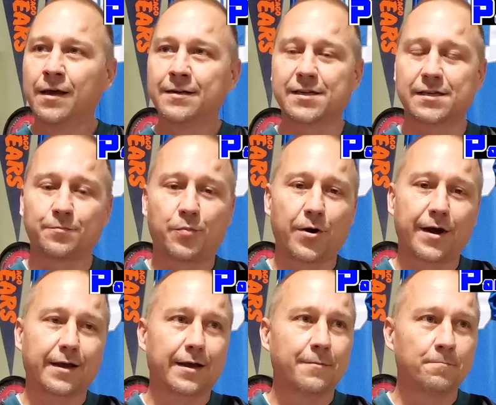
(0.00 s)

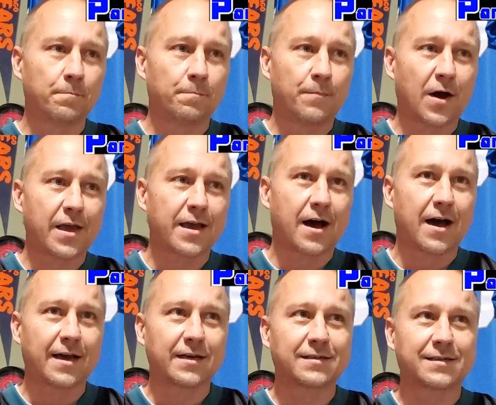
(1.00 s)
Disappointing in my
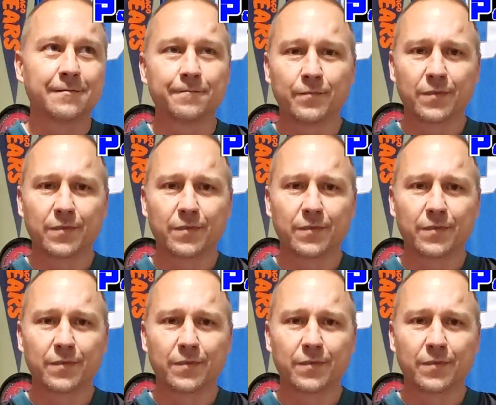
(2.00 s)
eyes.